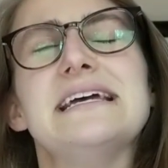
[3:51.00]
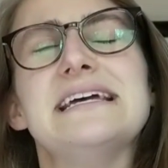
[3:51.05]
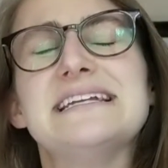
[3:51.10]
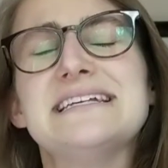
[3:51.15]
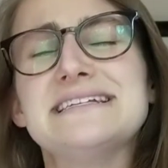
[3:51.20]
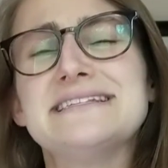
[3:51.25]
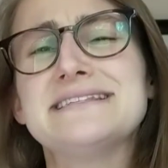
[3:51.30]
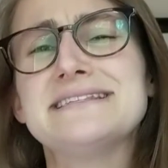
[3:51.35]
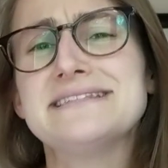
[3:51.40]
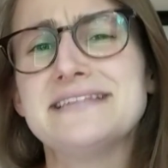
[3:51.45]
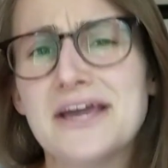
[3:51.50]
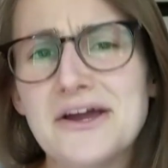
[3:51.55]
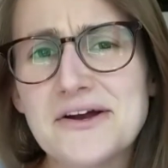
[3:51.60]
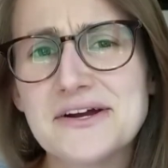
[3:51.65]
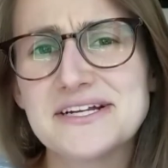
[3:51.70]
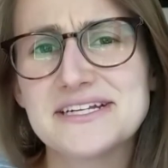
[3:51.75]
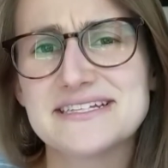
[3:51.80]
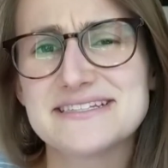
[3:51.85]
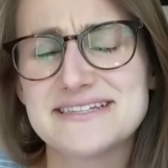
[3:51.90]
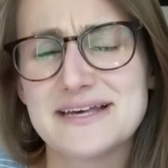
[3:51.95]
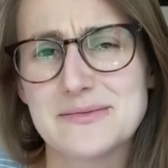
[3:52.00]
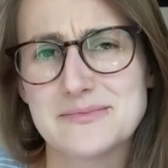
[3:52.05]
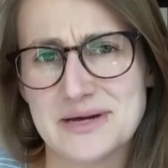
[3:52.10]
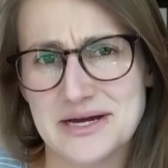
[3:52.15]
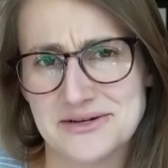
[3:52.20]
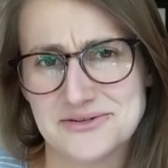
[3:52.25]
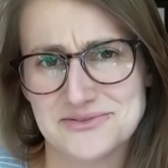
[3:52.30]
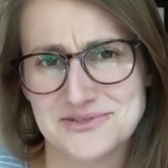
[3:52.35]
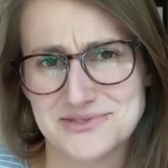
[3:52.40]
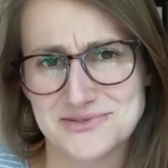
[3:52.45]
It is scary to set
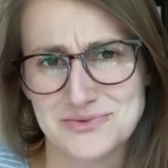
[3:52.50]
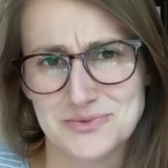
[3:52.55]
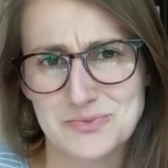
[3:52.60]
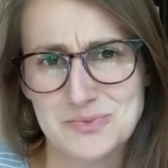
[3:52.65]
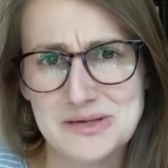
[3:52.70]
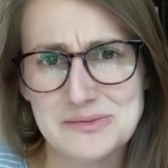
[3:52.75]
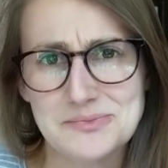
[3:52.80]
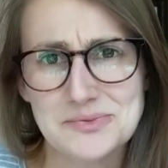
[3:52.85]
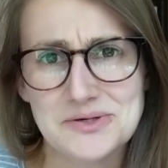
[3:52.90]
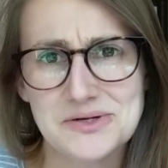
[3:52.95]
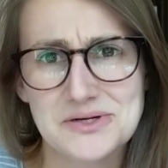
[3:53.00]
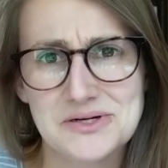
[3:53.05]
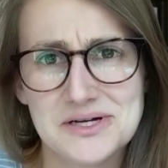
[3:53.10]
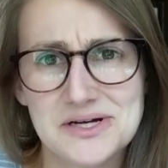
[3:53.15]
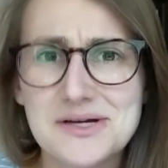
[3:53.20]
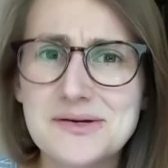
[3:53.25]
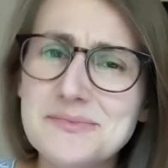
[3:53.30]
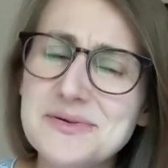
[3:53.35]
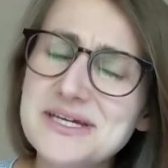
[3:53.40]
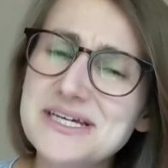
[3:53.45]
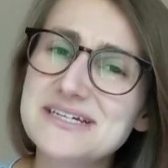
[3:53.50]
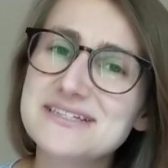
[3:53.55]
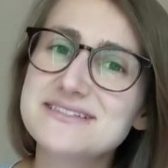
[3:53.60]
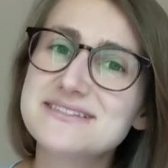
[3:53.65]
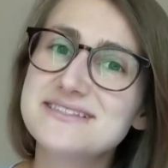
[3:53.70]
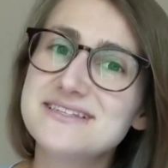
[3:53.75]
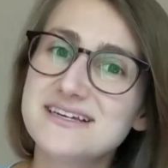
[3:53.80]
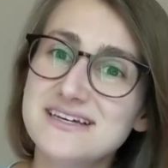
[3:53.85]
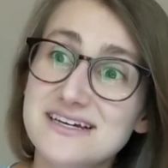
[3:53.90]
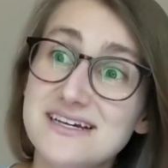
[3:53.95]
boundaries with people
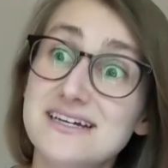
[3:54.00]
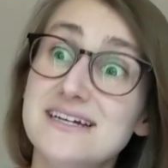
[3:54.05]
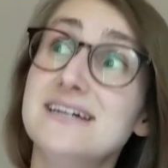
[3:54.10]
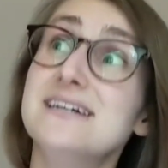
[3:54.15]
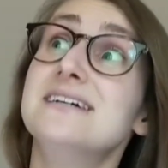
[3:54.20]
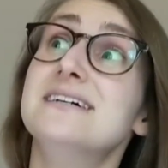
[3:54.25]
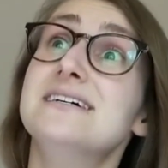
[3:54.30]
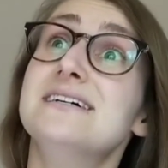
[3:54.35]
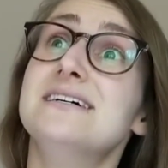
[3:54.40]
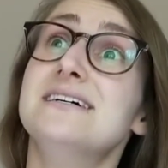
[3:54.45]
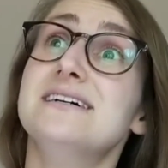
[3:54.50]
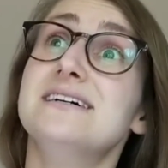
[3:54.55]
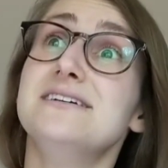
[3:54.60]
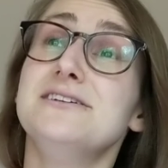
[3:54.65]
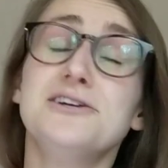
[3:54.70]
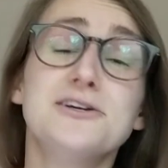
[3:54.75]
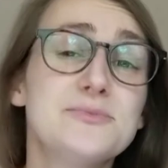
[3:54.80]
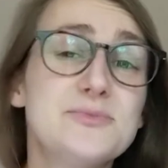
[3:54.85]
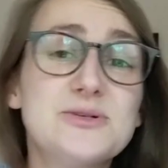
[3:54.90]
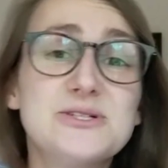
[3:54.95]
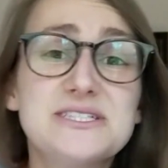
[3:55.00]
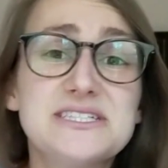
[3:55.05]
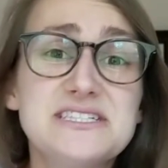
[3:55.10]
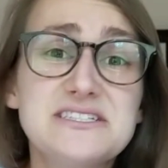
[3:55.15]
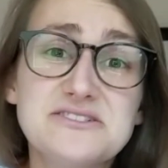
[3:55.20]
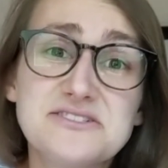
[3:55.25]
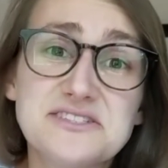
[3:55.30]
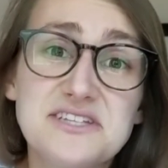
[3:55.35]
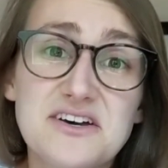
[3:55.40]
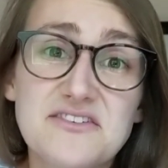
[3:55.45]
because you're
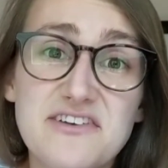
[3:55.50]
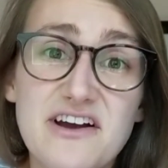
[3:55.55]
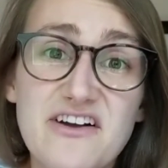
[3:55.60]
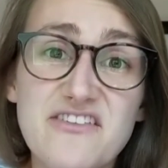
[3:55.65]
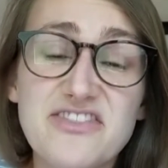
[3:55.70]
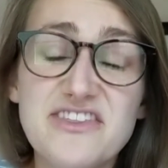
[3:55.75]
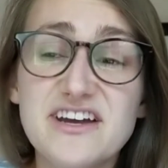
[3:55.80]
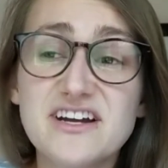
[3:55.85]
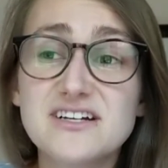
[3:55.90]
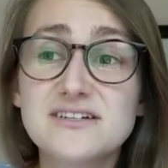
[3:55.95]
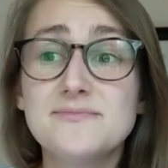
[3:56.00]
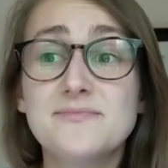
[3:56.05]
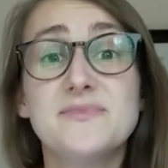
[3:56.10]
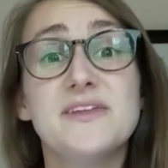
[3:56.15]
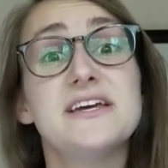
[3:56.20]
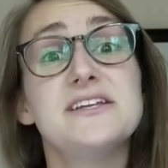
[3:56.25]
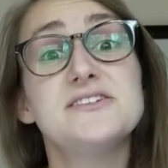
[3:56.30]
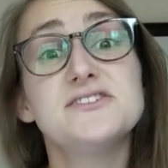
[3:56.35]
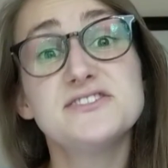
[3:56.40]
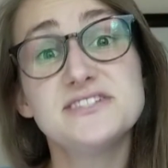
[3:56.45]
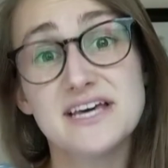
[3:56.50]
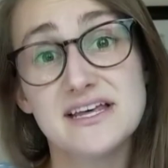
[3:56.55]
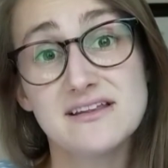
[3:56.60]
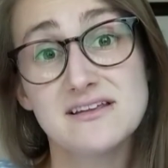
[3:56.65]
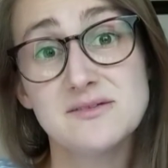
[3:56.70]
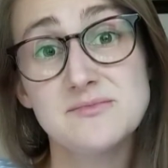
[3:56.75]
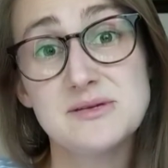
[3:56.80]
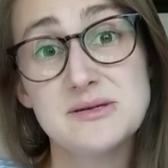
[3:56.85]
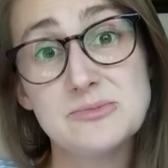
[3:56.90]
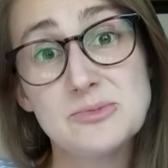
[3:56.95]
putting yourself out there and you're
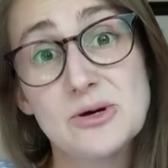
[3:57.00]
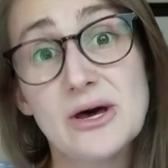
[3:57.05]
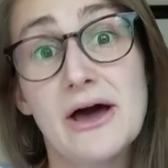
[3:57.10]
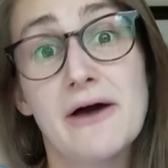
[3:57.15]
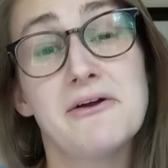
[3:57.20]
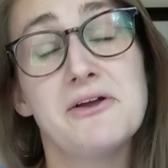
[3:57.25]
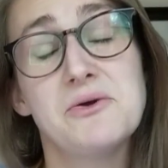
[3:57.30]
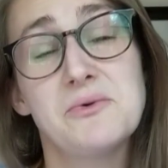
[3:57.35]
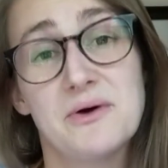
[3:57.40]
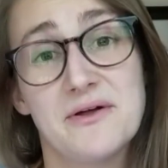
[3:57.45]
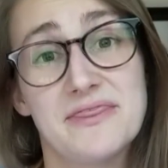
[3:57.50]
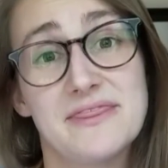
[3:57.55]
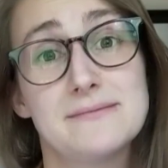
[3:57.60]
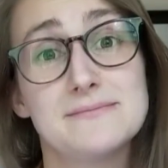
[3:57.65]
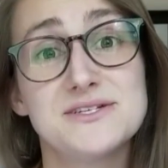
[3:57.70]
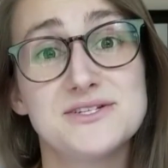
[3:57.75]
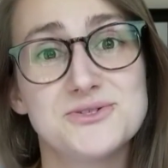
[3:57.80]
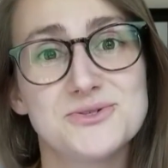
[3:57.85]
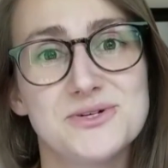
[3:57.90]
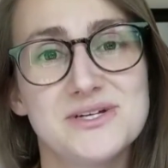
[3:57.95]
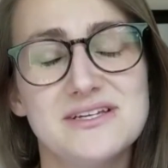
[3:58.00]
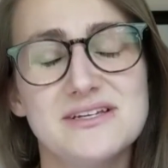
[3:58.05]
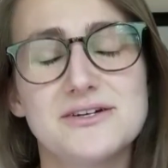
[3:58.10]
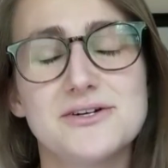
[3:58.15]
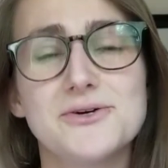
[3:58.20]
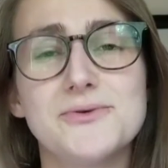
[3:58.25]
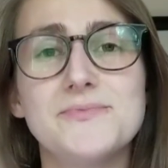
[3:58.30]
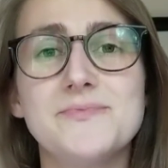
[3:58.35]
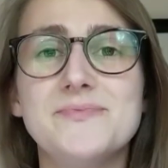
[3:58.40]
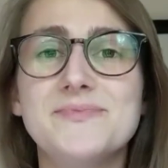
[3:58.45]
telling people how you want them to treat
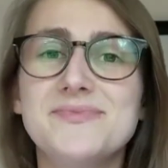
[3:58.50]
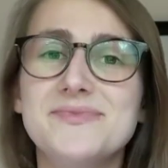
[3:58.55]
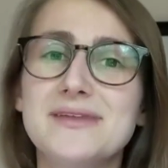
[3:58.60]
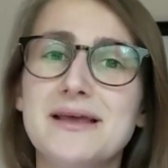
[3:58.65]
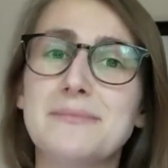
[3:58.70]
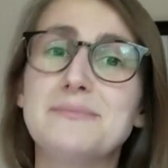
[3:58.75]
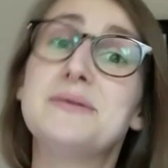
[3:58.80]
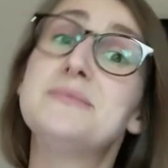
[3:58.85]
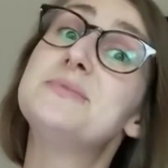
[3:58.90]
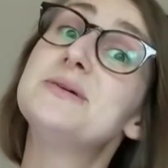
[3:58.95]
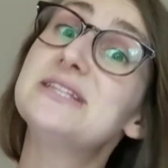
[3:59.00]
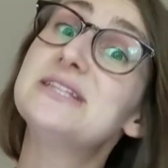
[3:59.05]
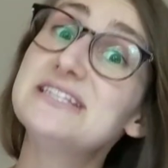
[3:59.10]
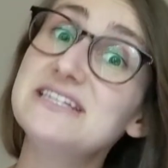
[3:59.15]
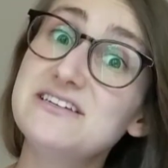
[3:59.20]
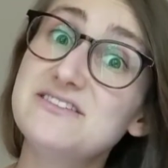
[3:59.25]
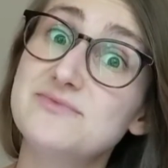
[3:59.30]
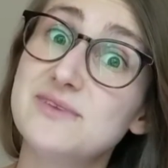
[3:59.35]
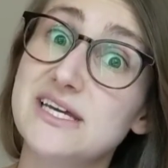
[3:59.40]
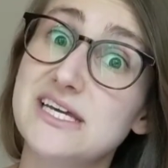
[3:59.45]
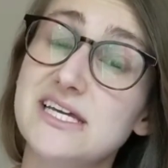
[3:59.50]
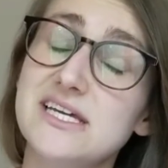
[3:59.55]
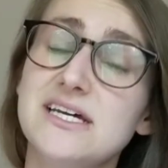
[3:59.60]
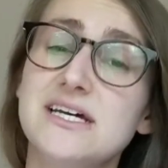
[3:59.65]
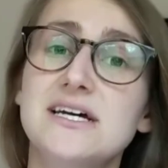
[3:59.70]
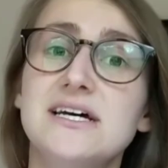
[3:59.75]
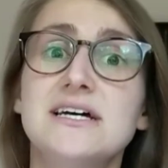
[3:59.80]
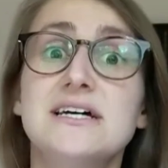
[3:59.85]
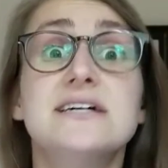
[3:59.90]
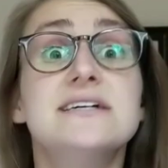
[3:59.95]
you. But believe
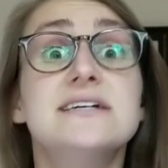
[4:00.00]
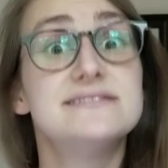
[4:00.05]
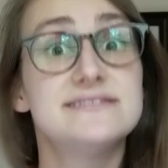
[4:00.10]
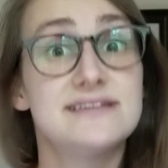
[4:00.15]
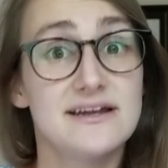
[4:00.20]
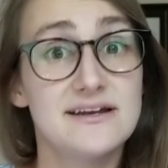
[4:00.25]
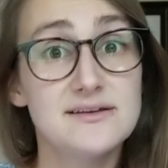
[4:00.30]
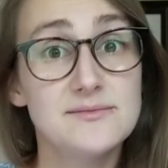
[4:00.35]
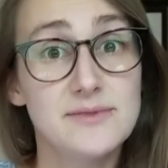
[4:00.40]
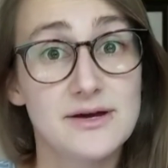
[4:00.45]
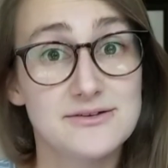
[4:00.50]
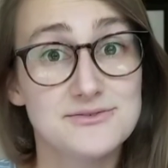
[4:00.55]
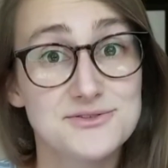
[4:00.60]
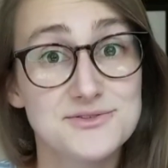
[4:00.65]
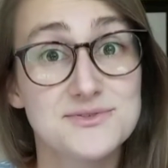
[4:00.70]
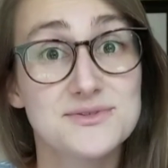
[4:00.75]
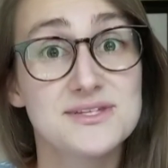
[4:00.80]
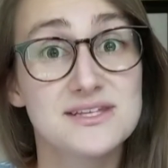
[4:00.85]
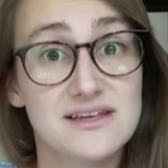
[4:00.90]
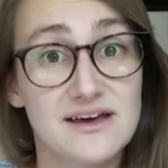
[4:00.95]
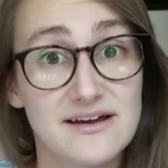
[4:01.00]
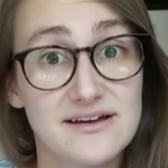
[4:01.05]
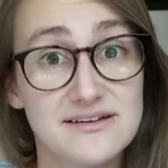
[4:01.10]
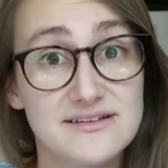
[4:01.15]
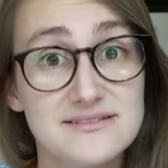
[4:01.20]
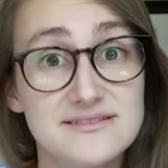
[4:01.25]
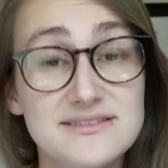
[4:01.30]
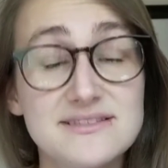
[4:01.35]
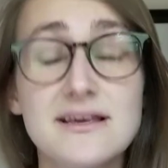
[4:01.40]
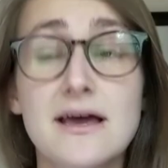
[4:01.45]
me, setting boundaries with
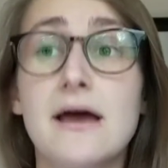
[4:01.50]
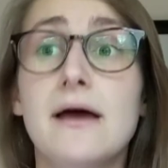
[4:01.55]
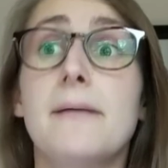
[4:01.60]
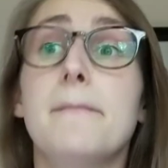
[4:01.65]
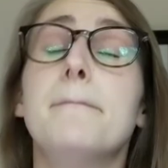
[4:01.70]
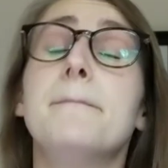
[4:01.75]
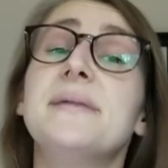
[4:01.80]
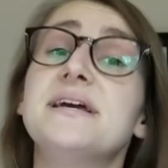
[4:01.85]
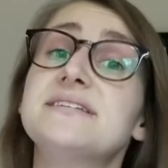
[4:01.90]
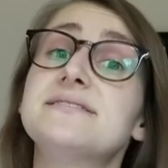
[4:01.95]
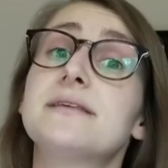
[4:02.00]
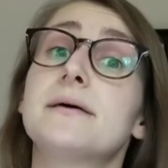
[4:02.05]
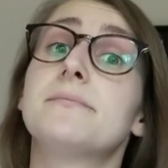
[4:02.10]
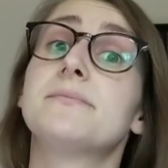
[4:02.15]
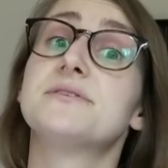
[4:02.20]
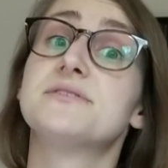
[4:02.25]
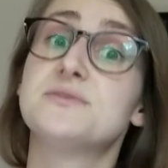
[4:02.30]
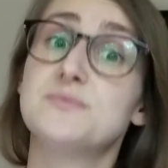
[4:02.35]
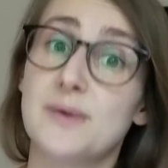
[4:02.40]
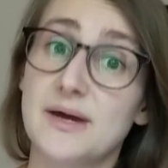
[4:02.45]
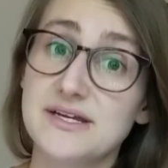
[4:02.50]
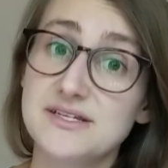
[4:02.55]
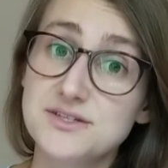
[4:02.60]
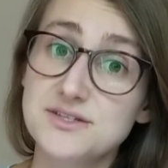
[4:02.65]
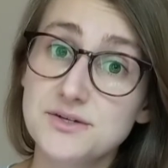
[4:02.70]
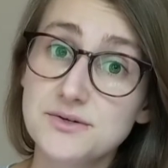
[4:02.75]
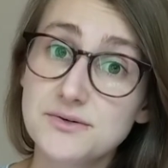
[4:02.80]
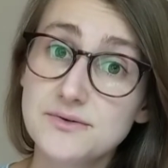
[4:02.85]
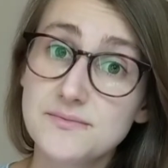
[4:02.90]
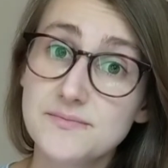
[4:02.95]
clients makes them
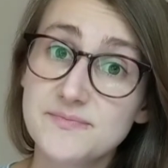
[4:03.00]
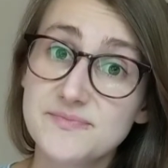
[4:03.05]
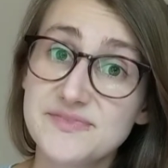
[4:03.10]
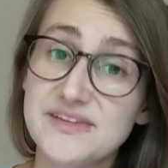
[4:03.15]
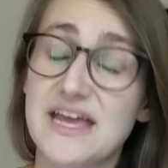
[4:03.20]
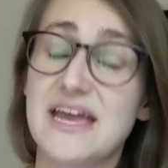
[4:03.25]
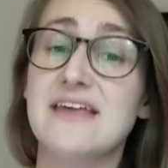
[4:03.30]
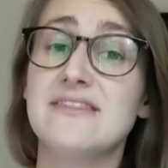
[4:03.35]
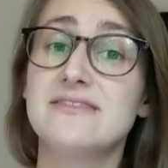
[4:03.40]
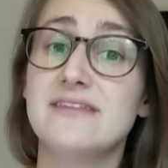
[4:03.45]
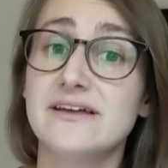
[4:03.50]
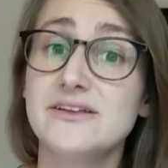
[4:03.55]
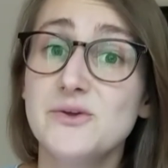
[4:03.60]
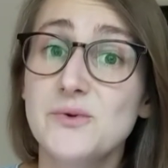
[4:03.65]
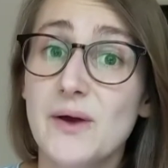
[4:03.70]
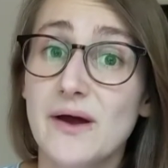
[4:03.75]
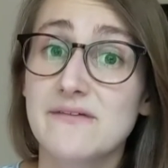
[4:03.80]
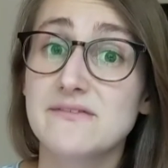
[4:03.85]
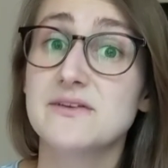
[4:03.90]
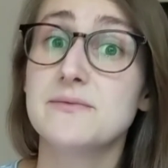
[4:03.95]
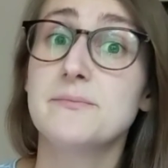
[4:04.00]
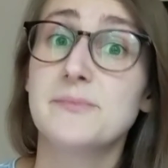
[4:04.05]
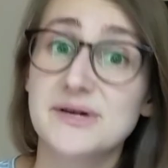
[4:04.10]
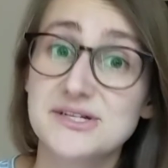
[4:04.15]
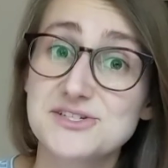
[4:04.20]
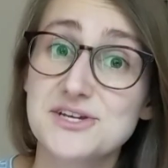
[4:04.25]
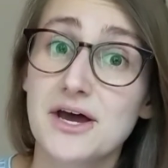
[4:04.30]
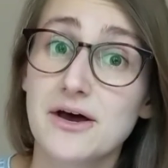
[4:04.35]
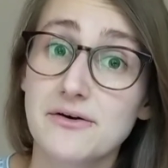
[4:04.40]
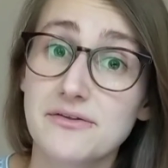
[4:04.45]
respect you, and then you have a
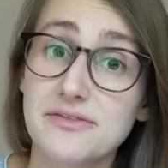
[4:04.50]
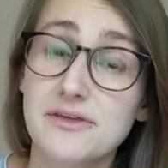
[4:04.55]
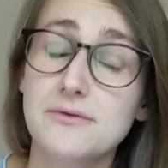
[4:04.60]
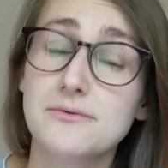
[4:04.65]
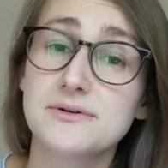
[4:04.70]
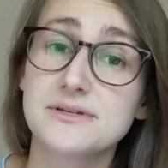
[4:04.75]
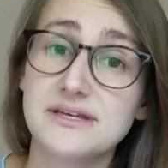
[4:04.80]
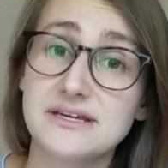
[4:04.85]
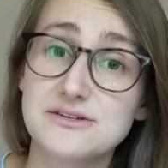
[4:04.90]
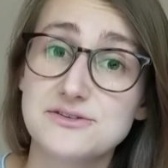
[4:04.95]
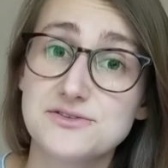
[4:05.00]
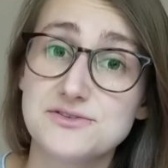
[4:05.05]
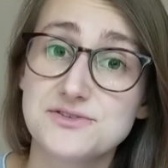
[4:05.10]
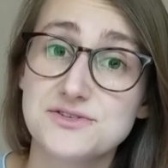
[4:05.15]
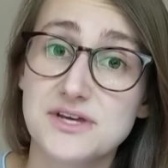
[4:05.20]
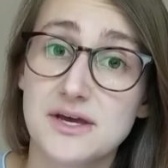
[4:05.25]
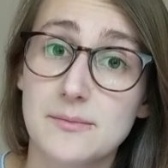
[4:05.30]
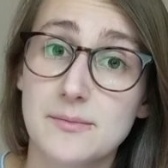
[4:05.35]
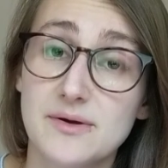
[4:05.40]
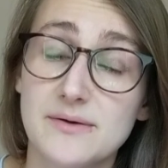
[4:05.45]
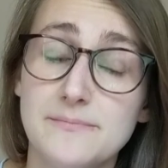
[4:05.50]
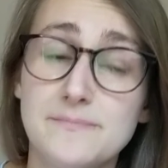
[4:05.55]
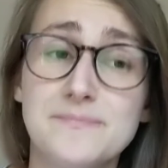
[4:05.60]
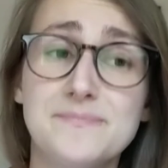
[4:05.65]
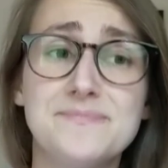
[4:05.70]
much healthier relationship.